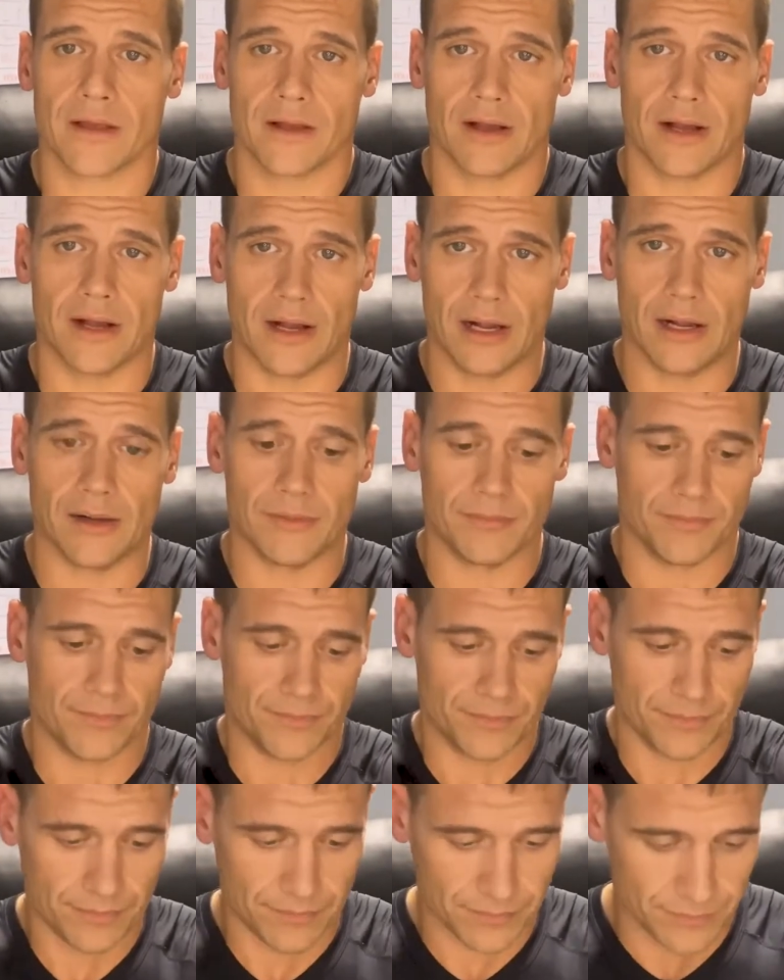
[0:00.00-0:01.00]
An
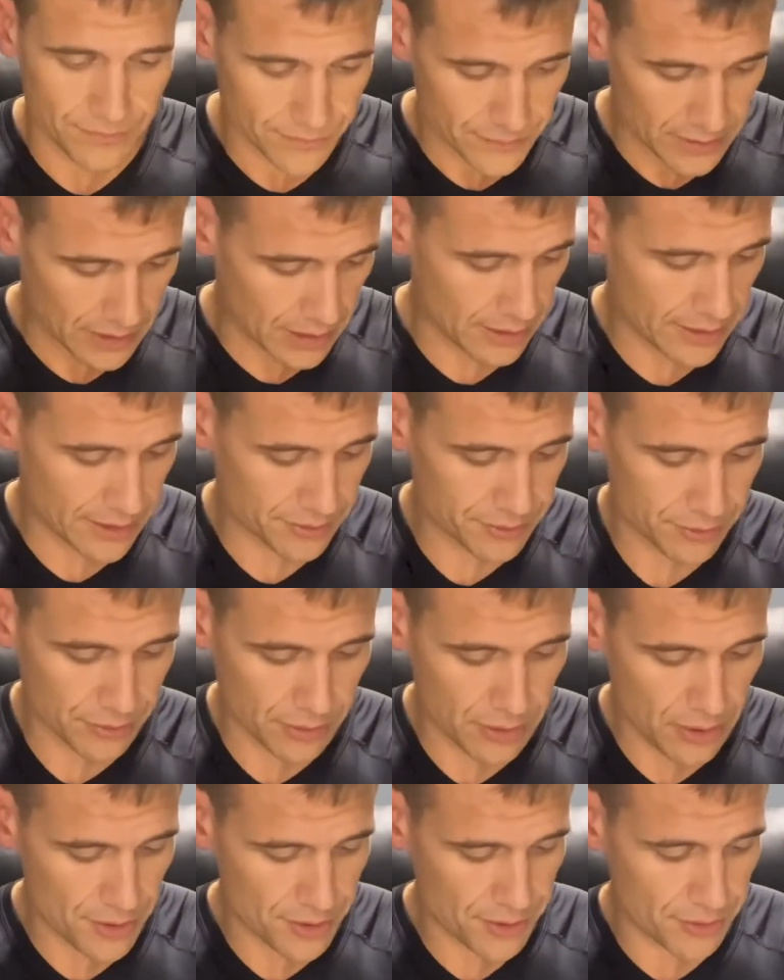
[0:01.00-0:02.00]

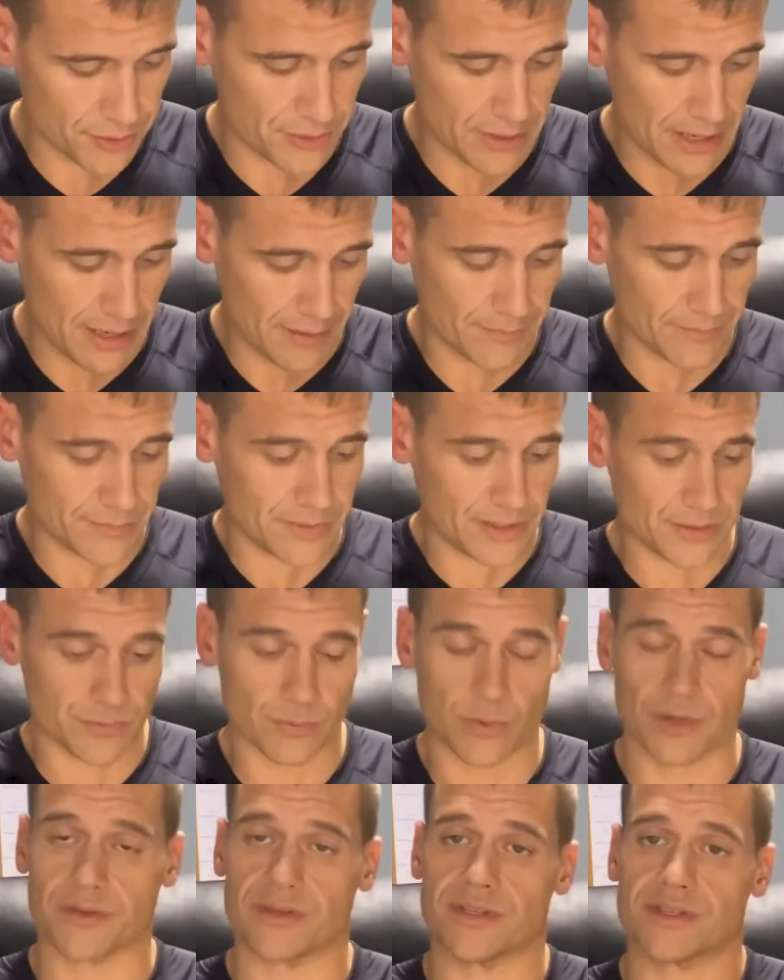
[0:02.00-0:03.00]
electrocardiogram is
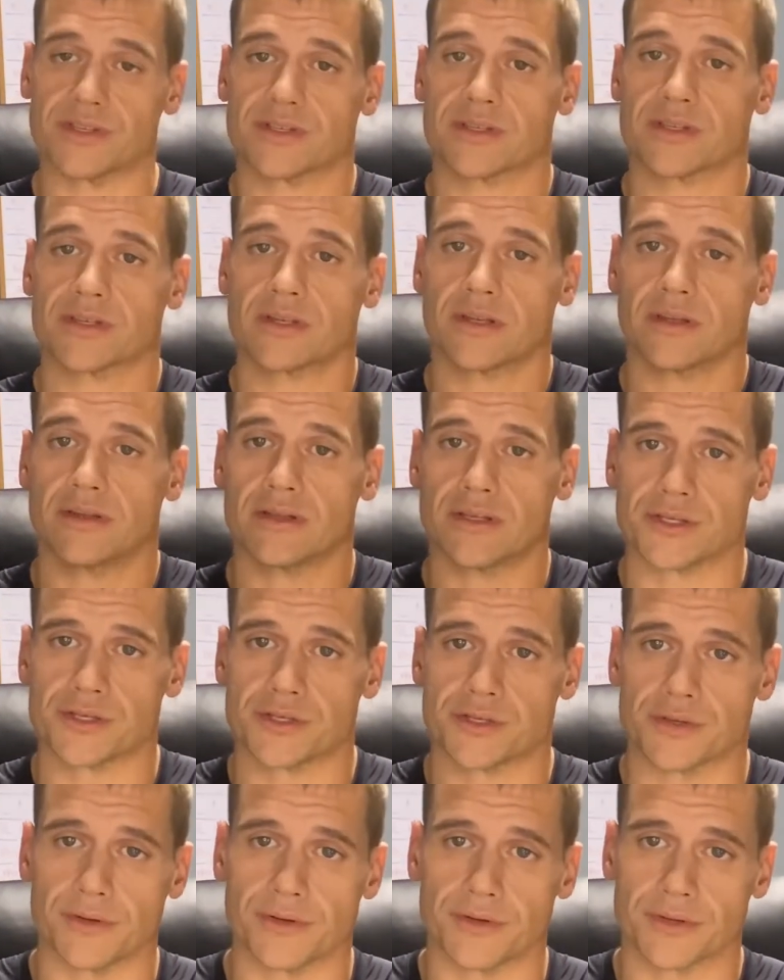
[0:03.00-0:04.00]
what this
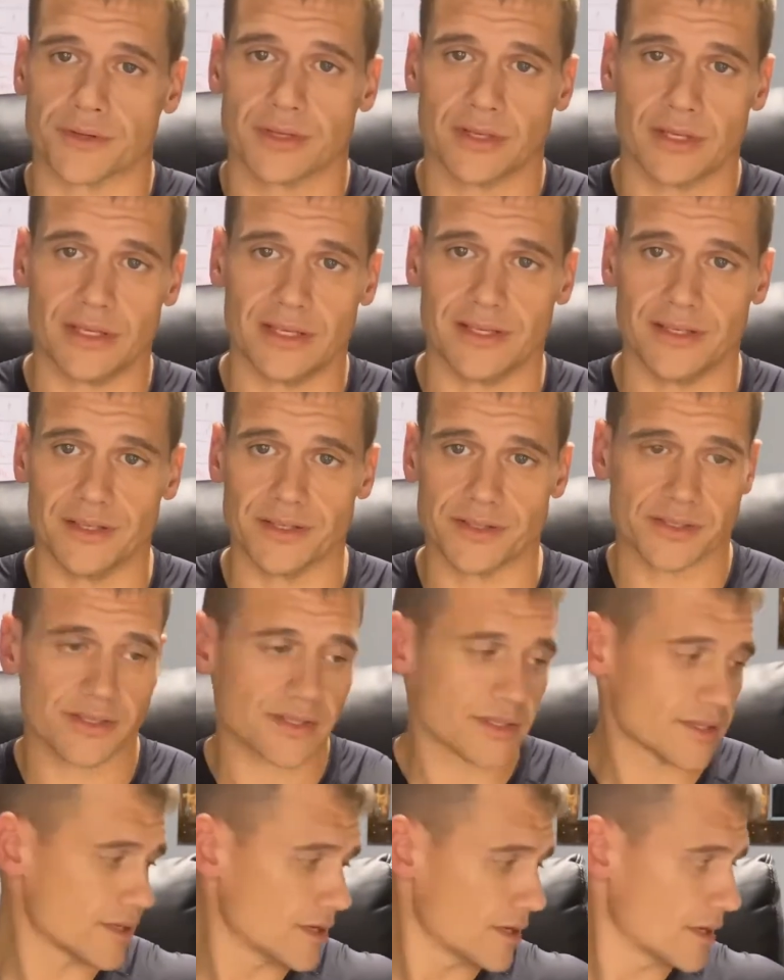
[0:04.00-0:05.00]
shirt
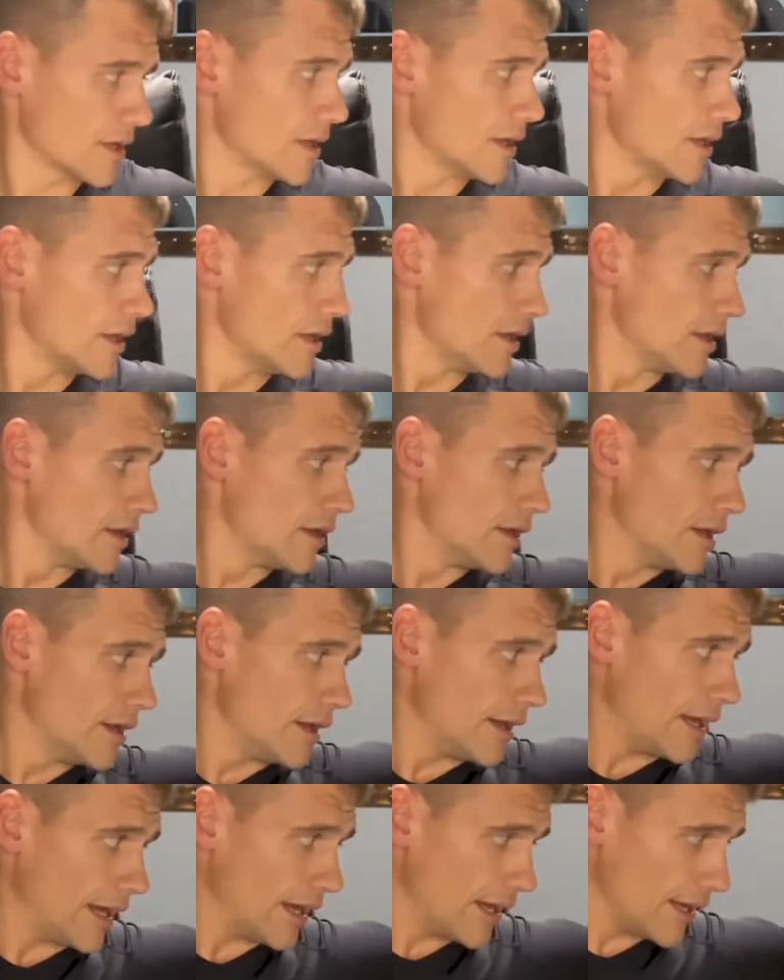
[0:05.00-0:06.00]
is.
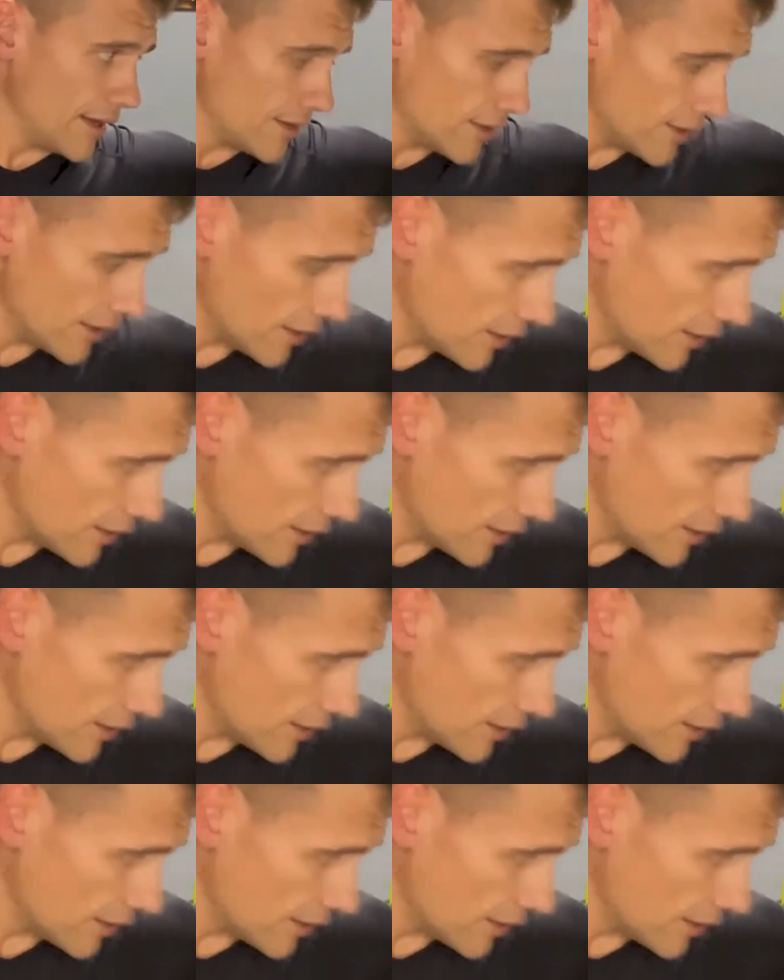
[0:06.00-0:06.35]
And